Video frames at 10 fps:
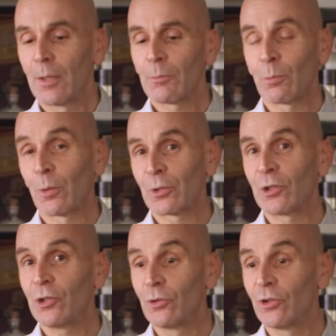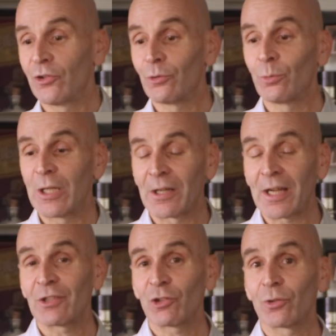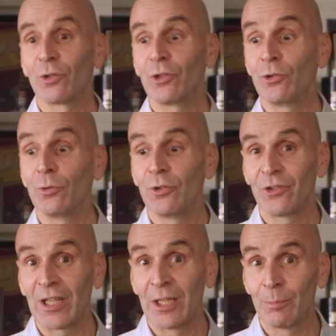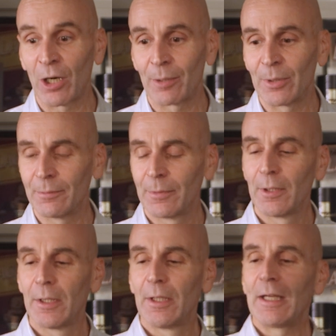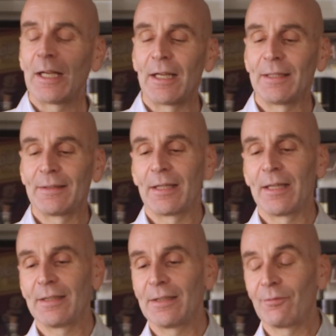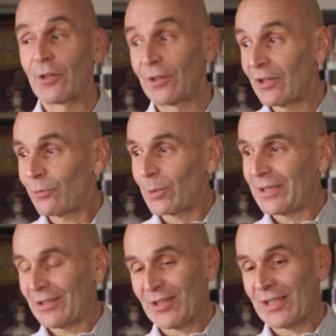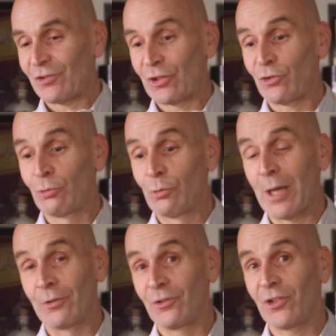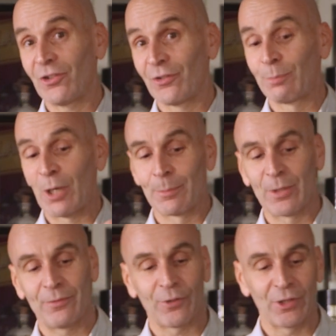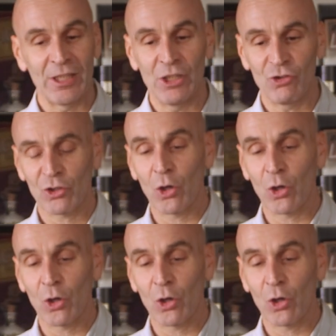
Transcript: but what we're going to use is we are actually going to use a bourbon. And for this one, it's actually 2 ounces of bourbon for each